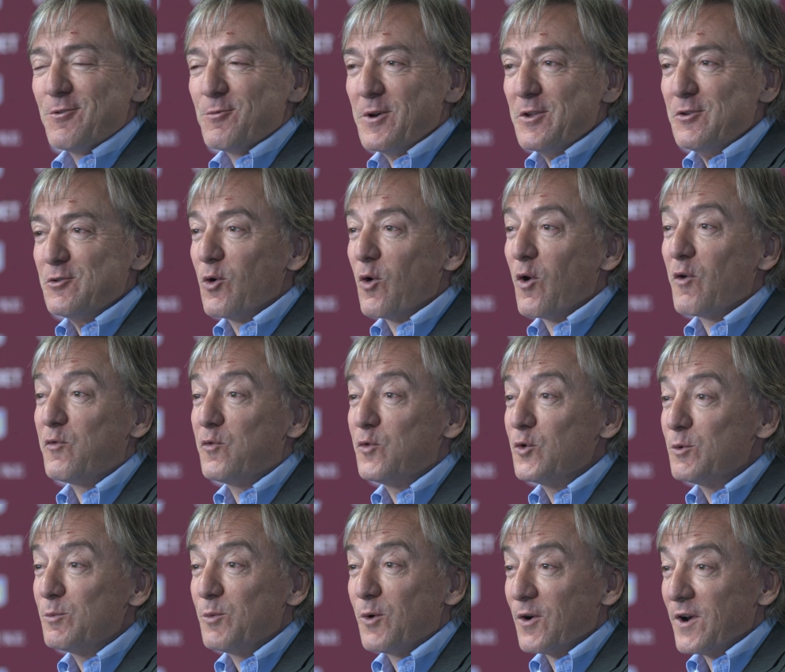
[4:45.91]
when you love
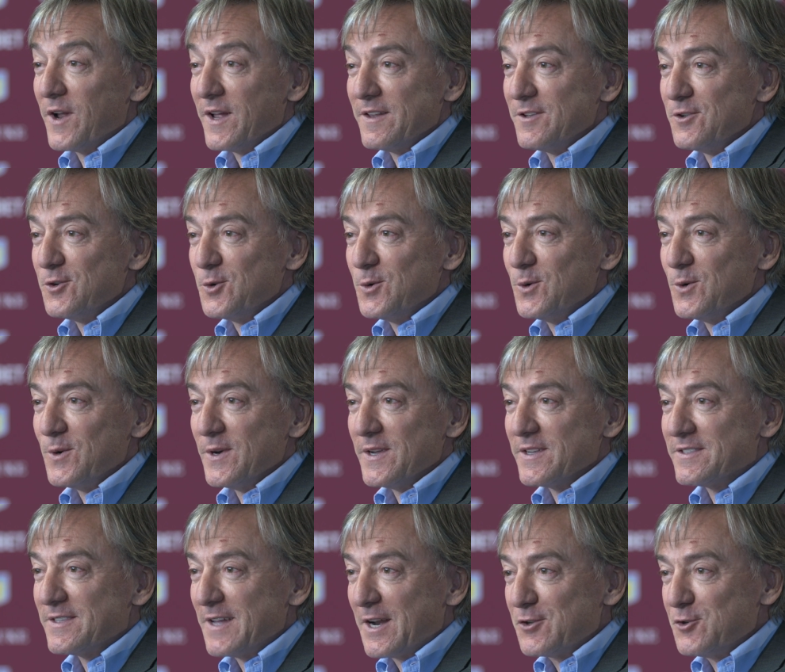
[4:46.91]
football and you
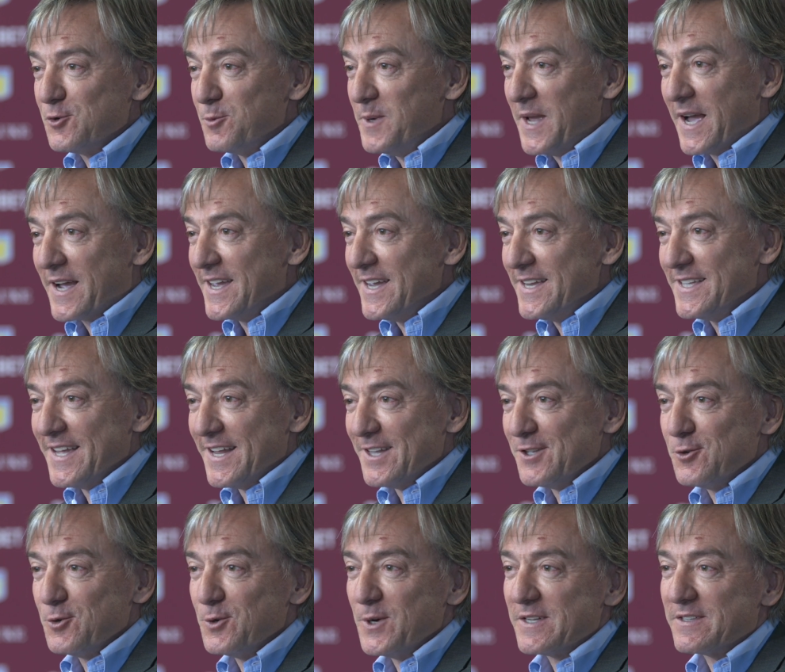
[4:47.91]
start to be a kid
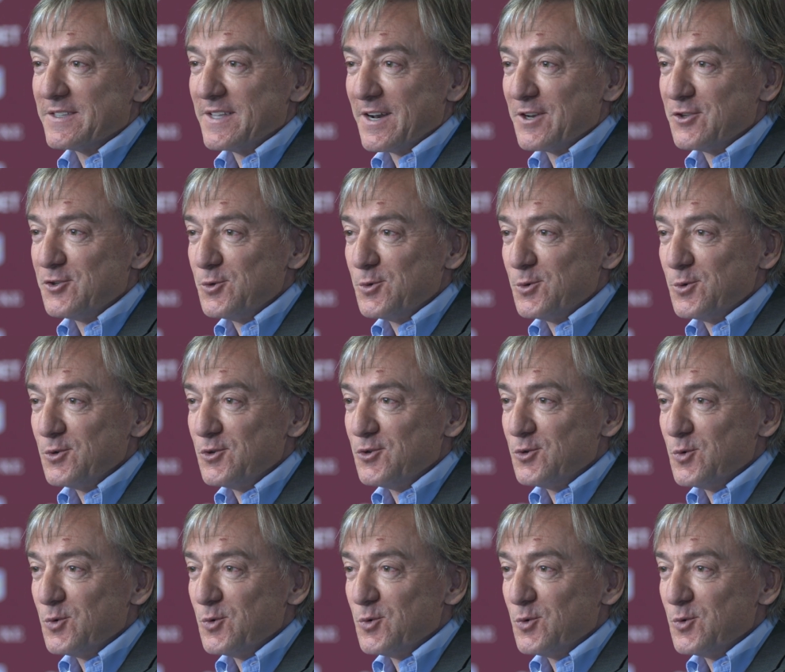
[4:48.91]
and you start to,